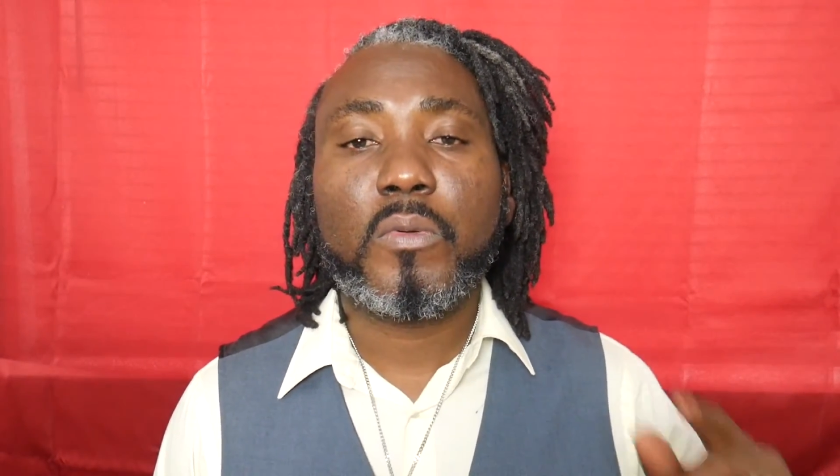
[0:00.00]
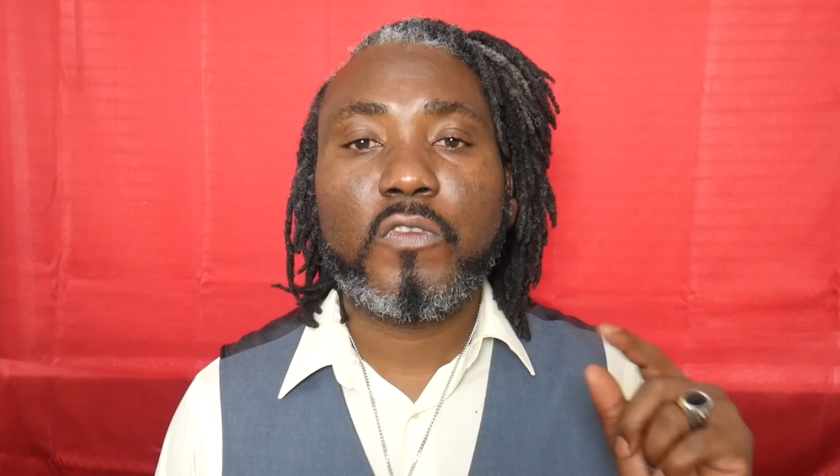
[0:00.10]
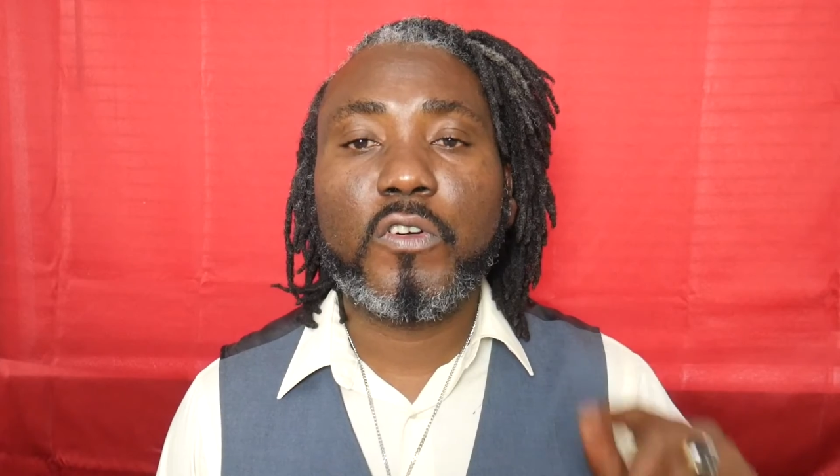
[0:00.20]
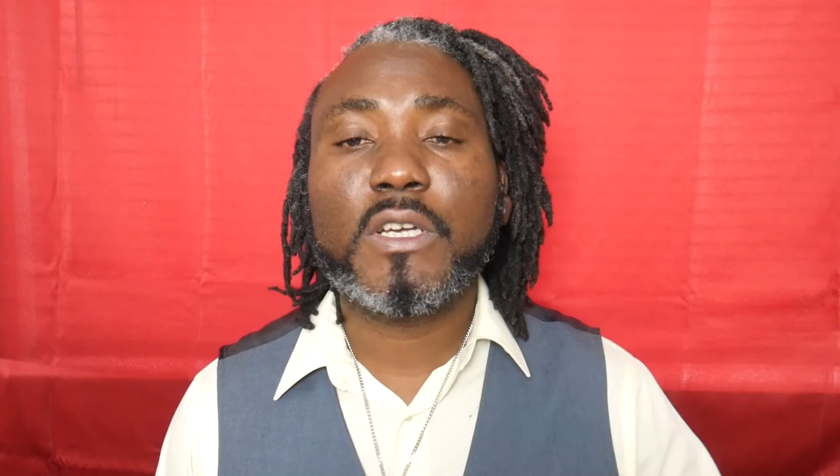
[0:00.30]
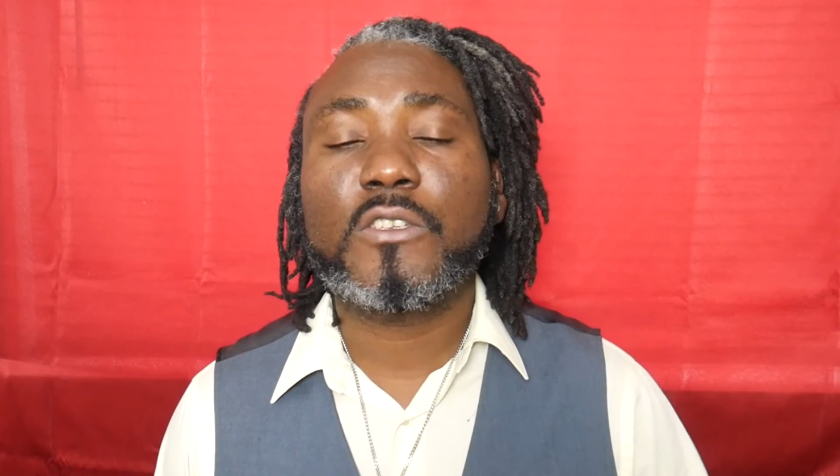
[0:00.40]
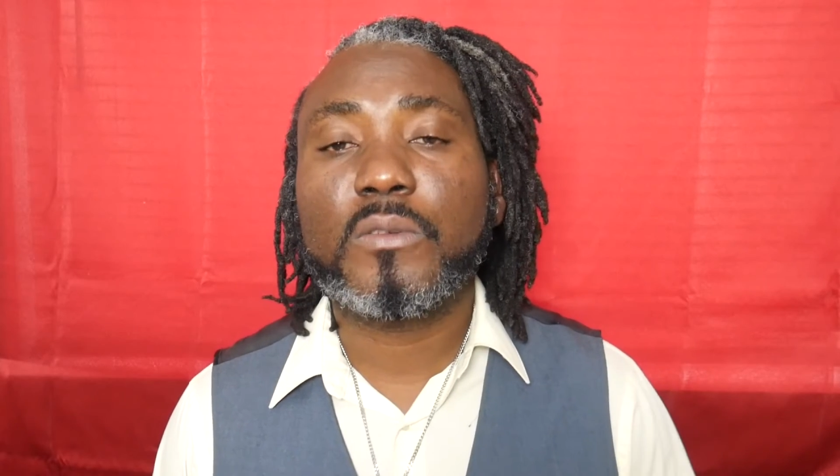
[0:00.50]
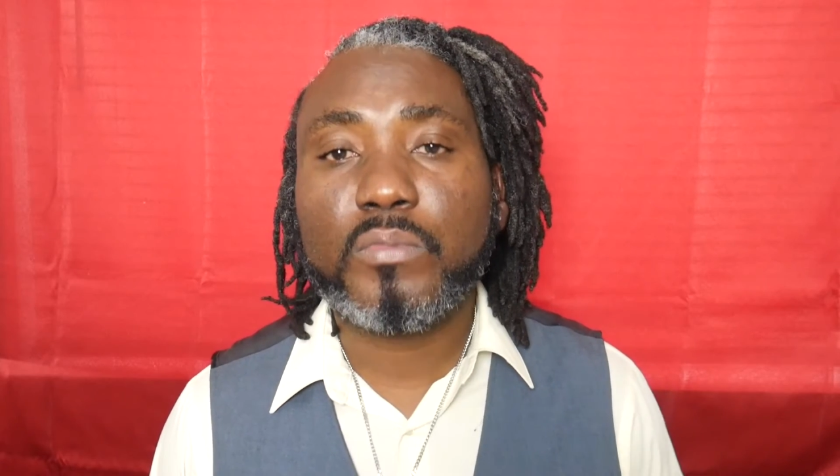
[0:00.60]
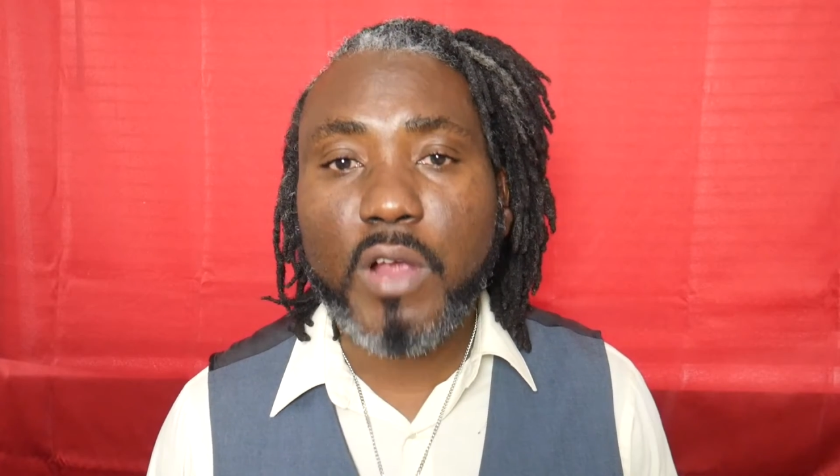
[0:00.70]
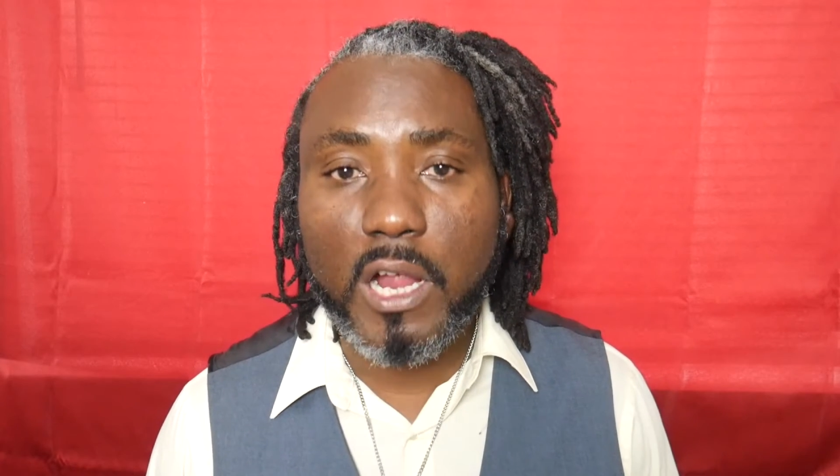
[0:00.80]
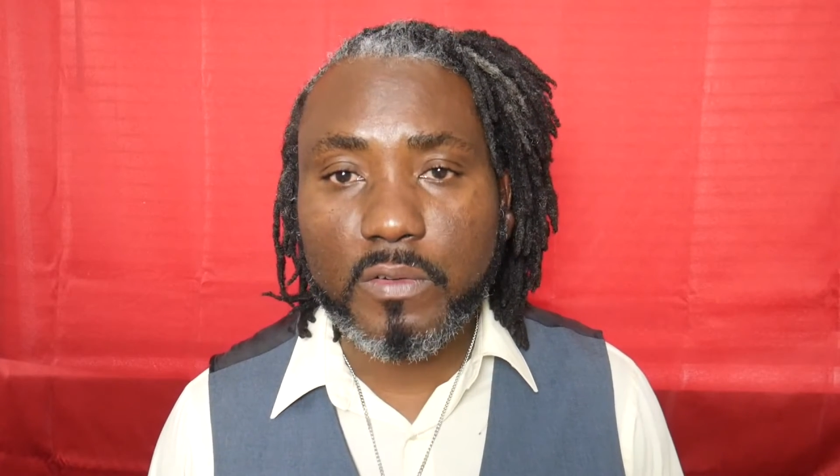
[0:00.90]
Focus on
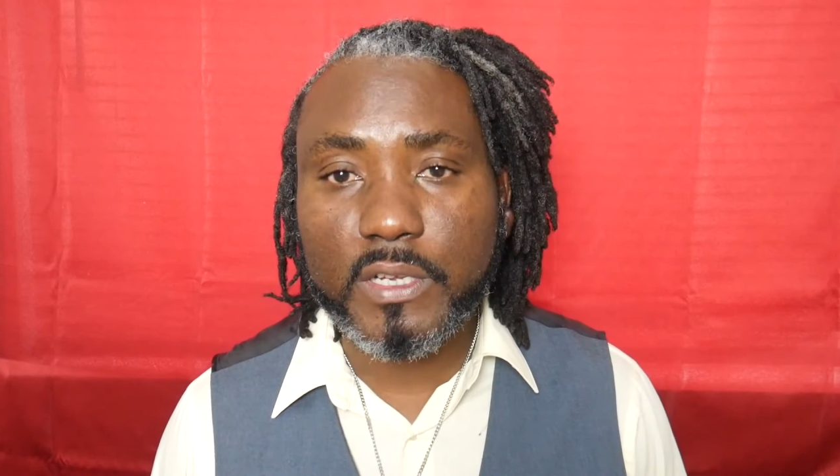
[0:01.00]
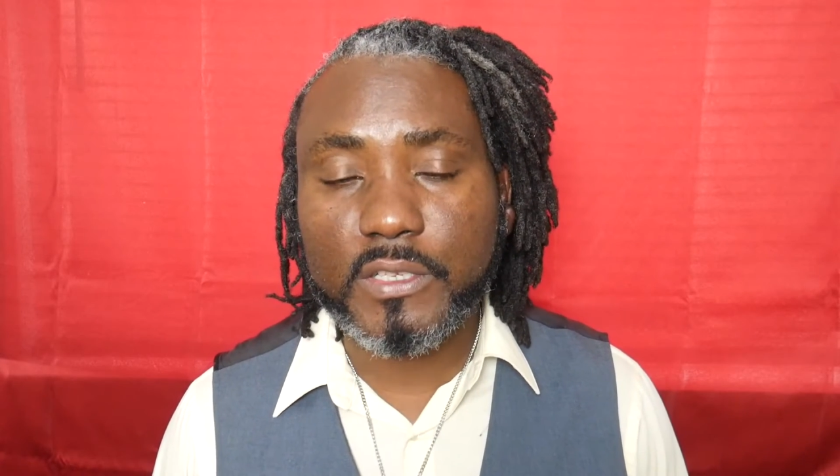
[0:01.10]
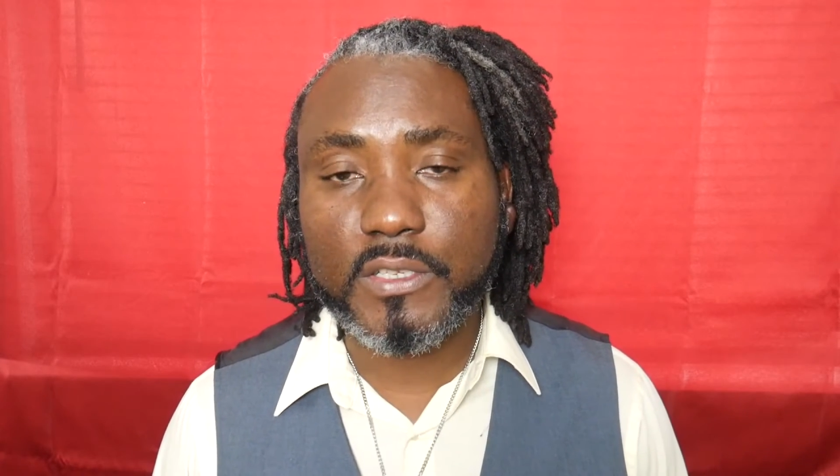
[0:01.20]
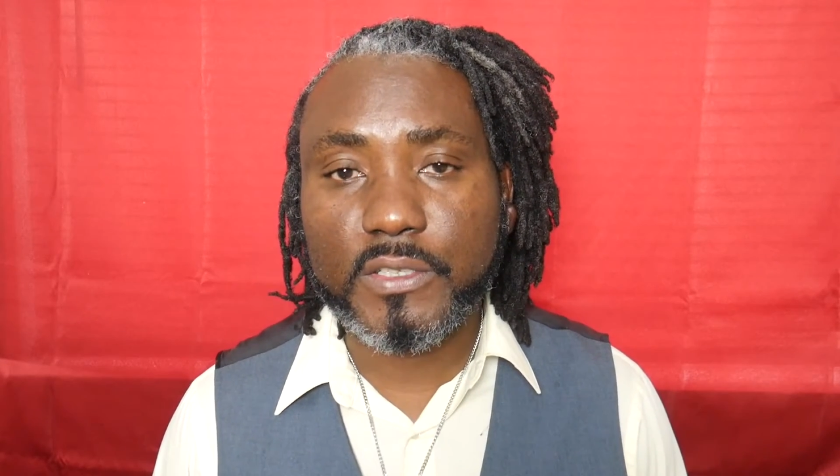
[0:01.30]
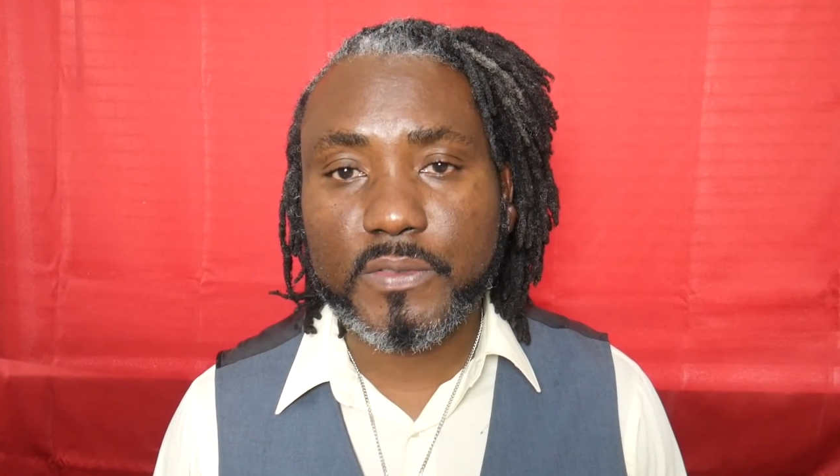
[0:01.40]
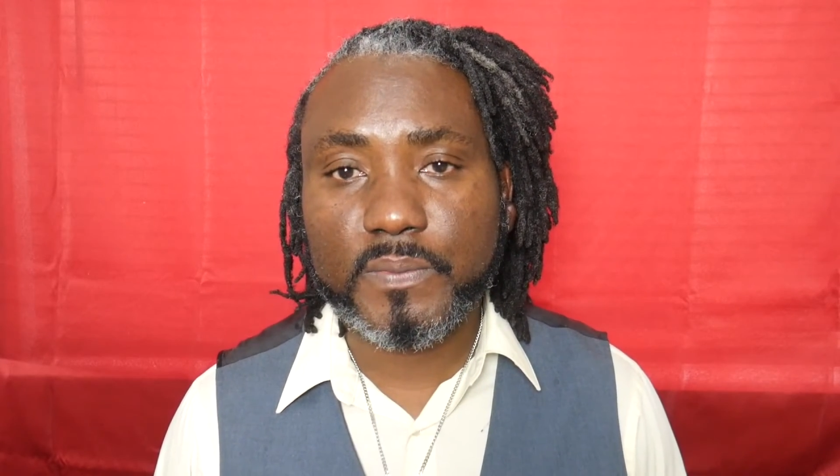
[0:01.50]
progress,